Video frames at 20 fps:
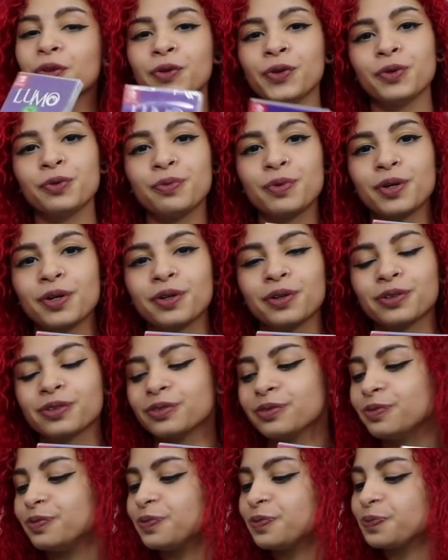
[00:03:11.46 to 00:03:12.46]

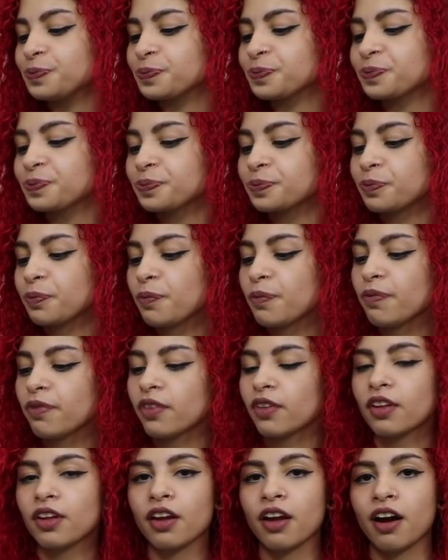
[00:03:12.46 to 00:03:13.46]
Lumo,
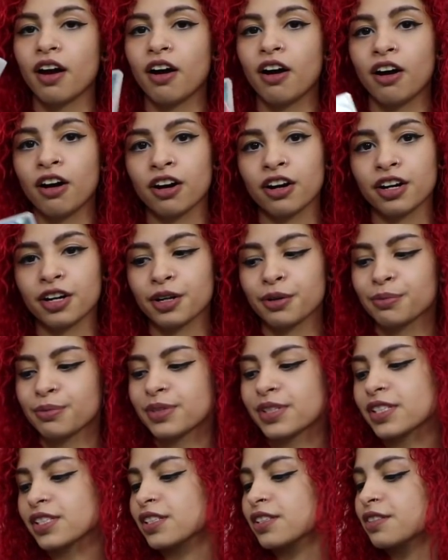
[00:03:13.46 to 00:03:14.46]

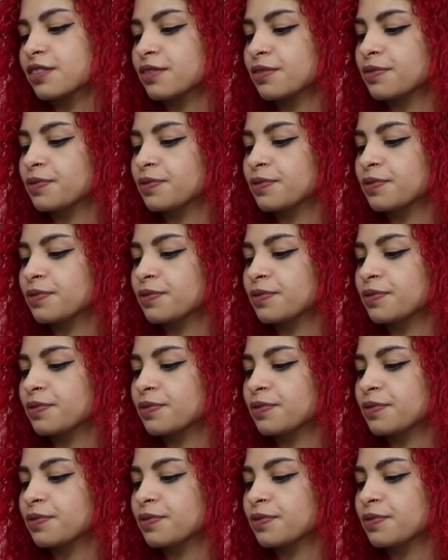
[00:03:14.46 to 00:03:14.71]
Arms,